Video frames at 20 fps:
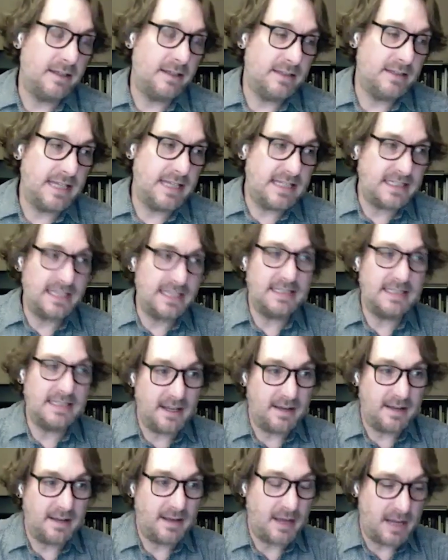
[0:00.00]
this is
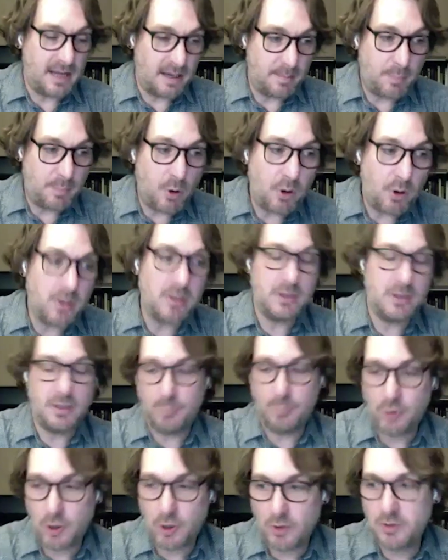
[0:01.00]
an important
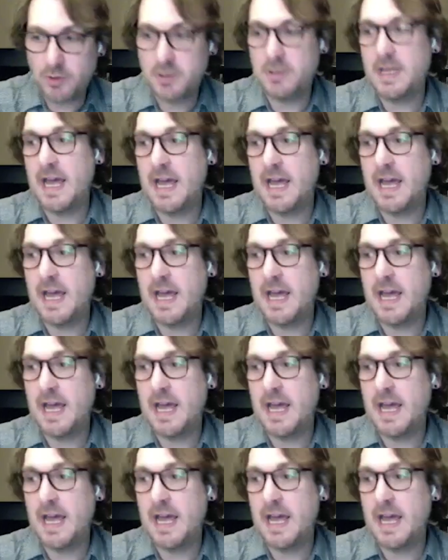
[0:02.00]
approach